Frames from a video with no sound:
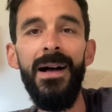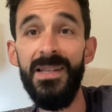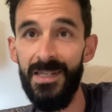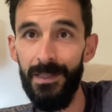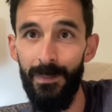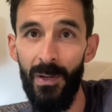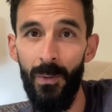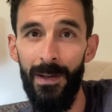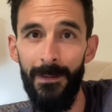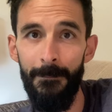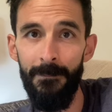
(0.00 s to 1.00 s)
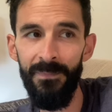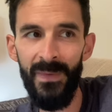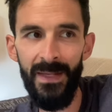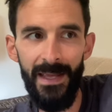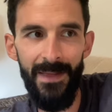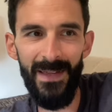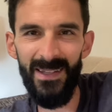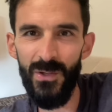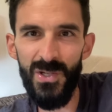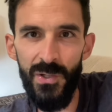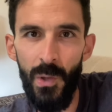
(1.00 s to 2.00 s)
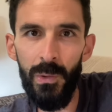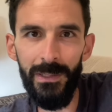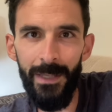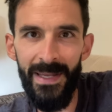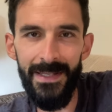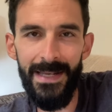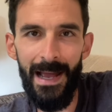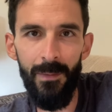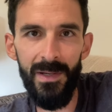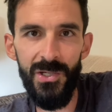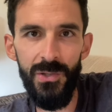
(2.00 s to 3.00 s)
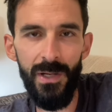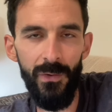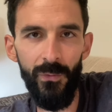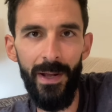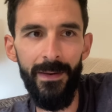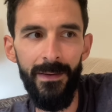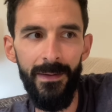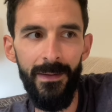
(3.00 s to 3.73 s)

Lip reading: sleeping well. And like there's no limit to how much you can run.